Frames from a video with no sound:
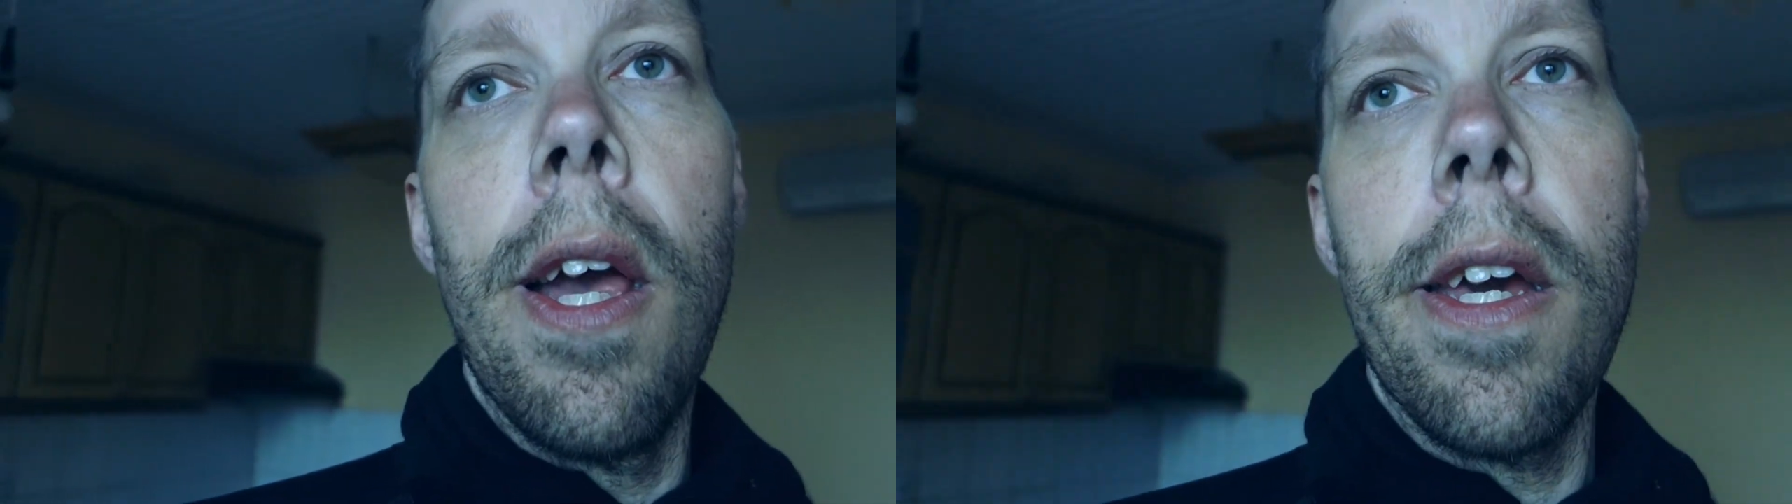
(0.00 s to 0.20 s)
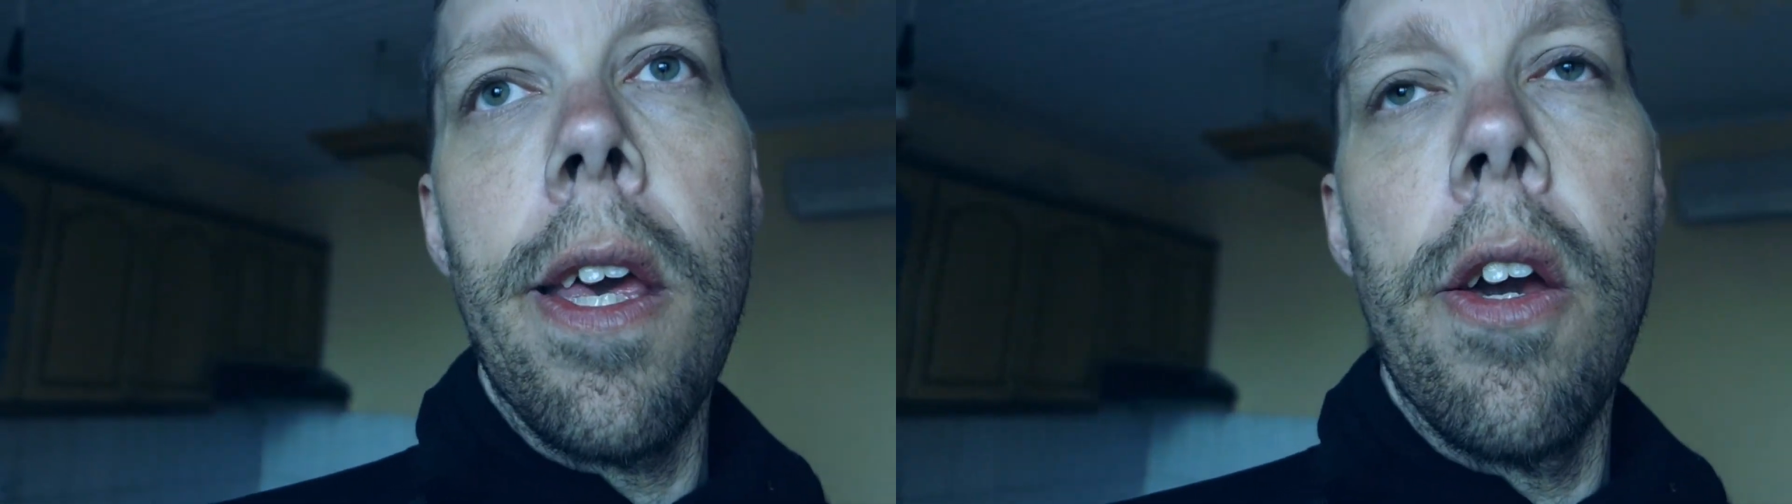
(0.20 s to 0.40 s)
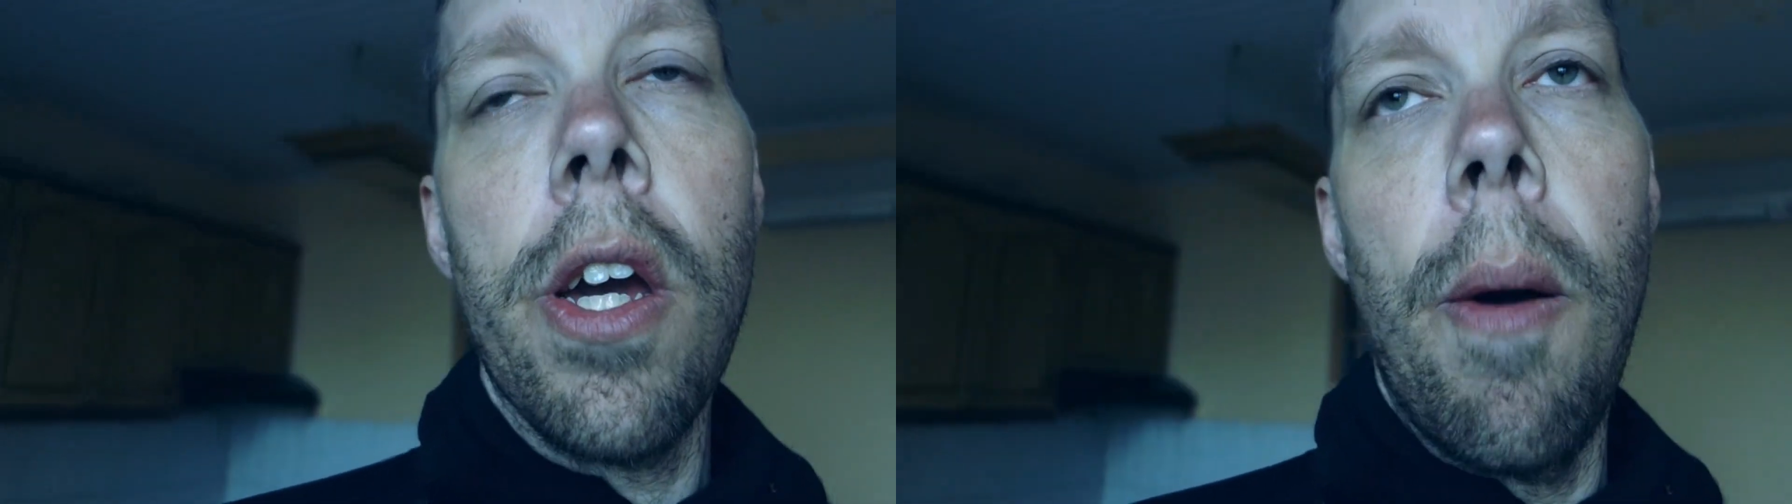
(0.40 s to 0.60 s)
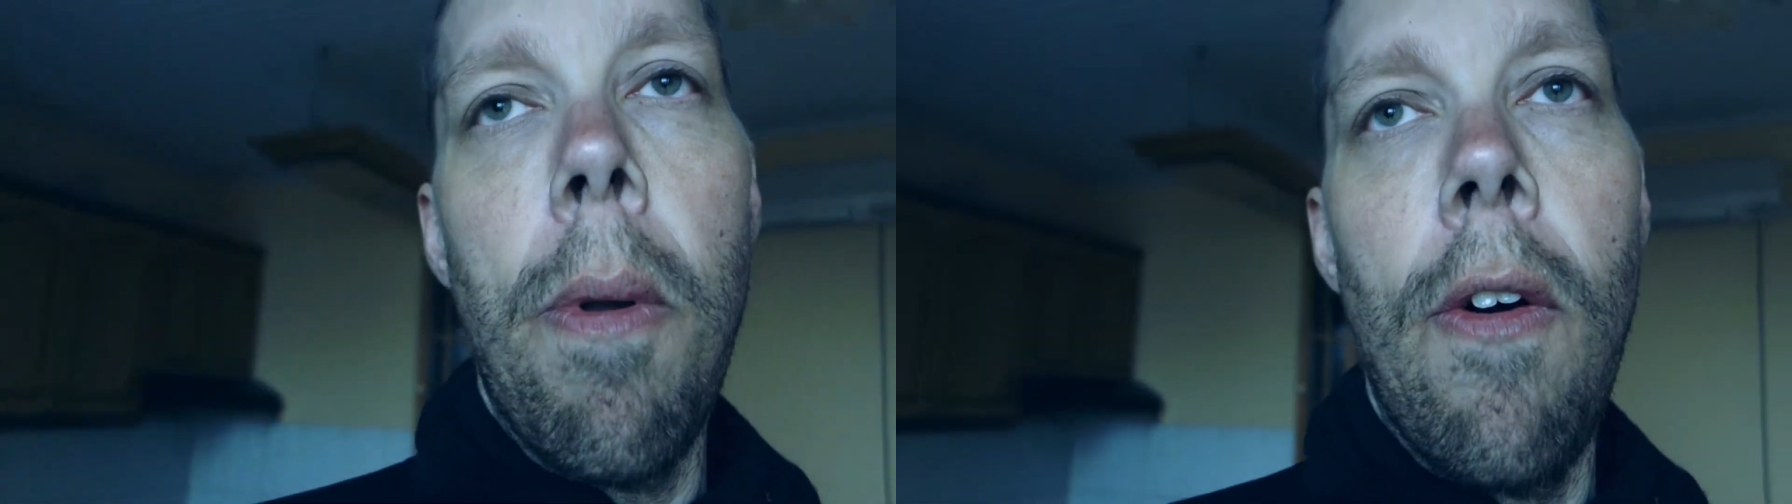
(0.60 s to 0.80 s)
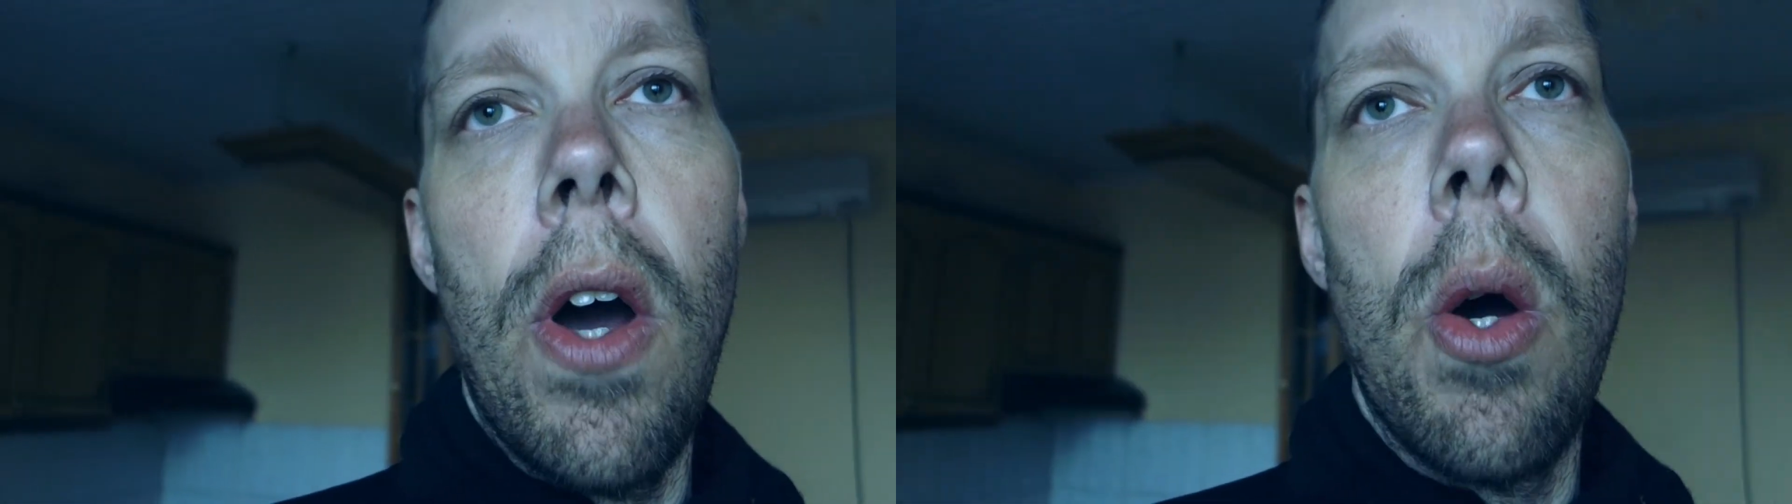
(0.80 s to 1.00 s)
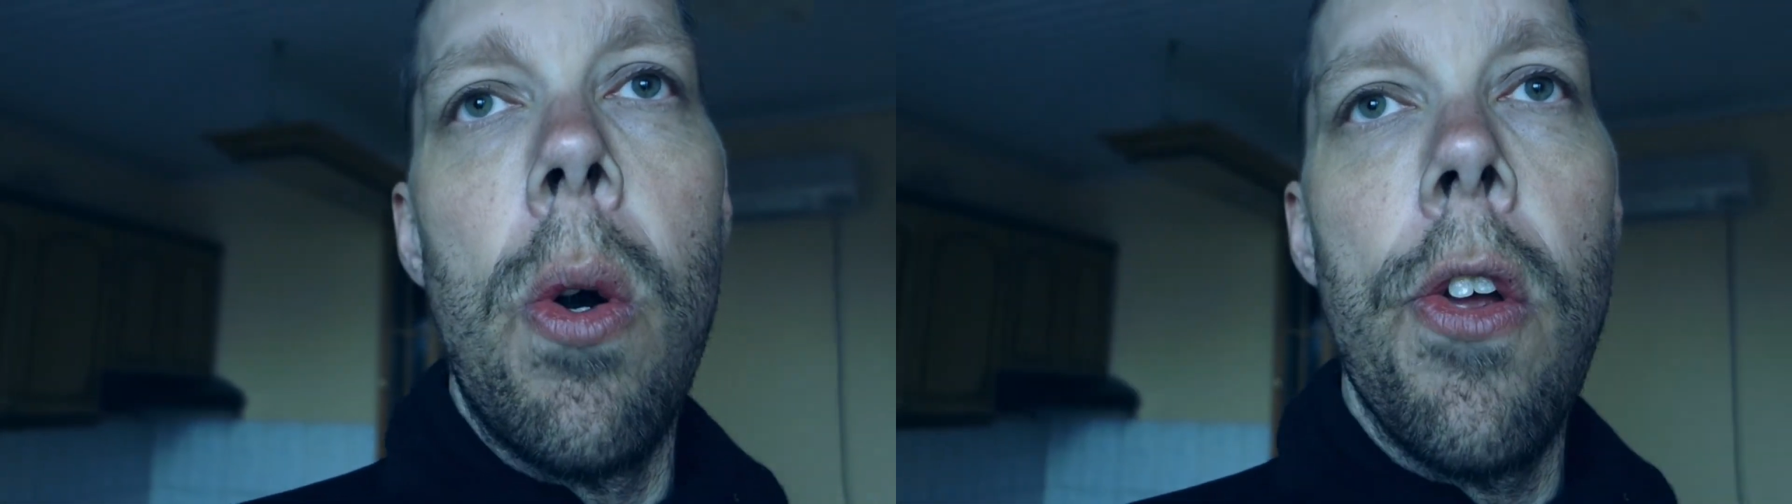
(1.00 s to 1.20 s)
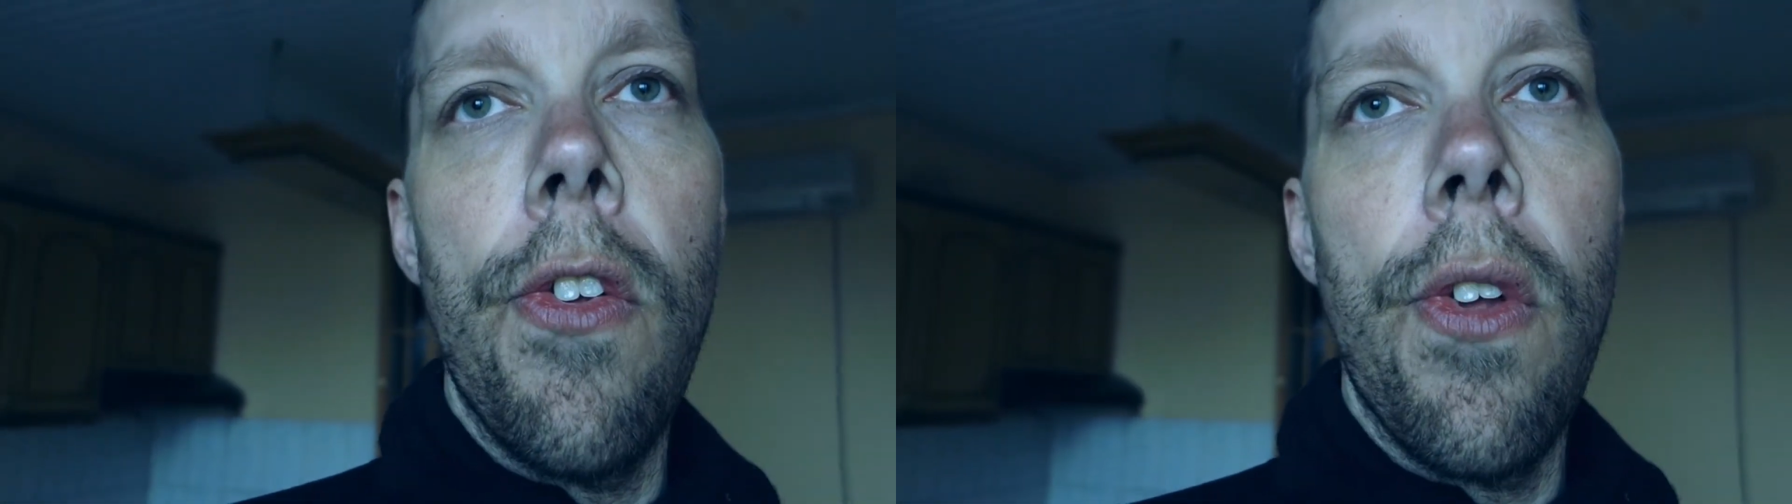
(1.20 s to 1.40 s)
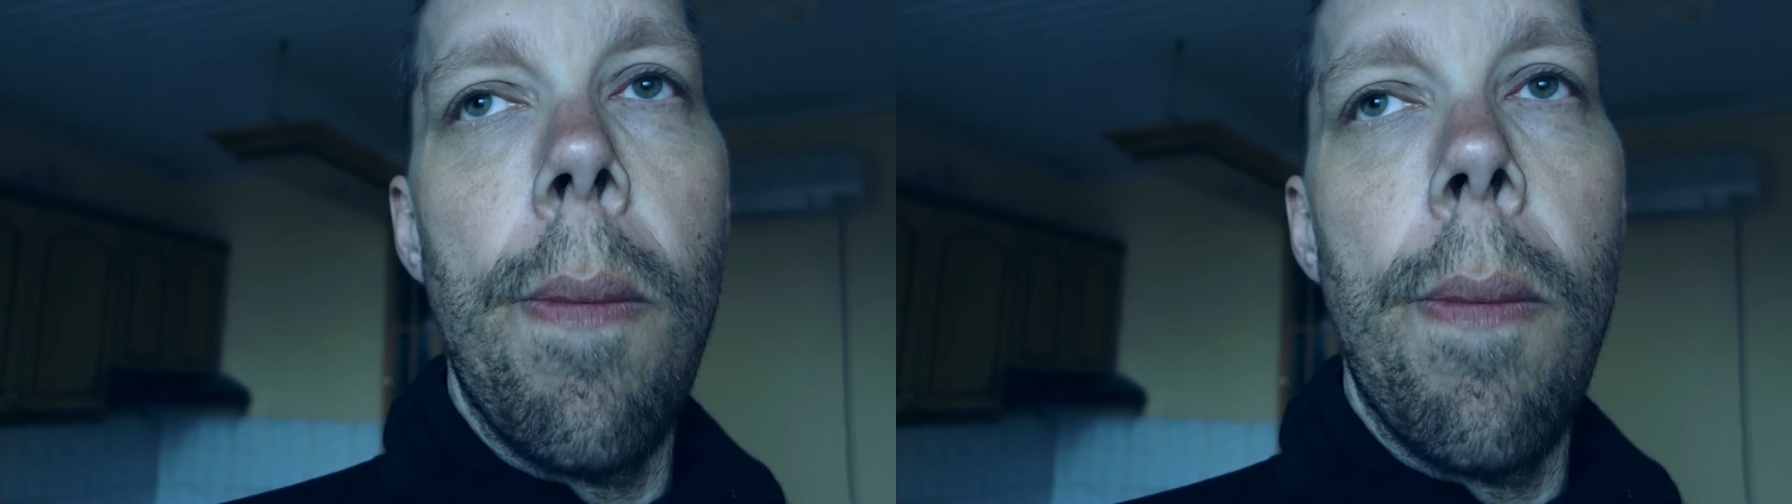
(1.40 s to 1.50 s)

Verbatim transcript: like a couple of hours.